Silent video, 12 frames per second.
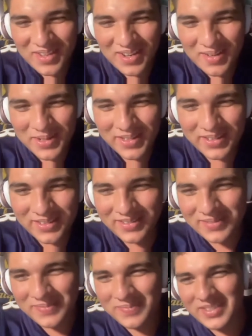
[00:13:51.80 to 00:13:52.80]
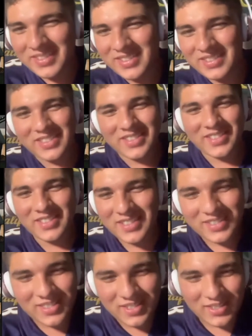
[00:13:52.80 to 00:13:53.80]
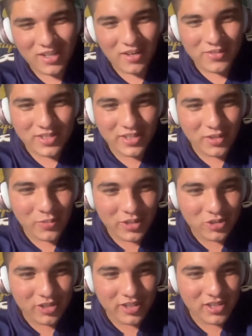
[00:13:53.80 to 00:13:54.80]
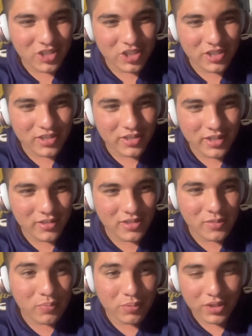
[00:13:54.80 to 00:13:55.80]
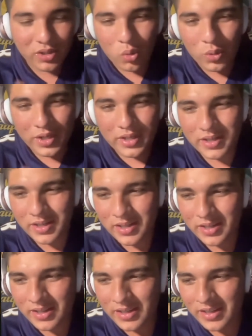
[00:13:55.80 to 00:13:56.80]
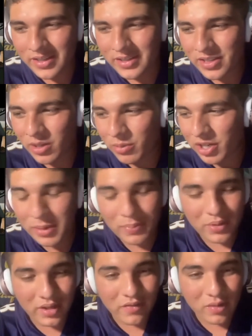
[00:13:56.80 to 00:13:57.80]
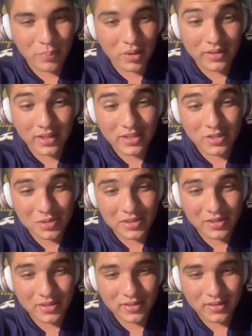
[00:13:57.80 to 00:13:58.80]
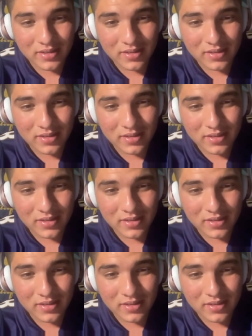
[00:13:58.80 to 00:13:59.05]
mean, it's obviously a weird transition. Pretty quick, and we're gonna be playing football next week.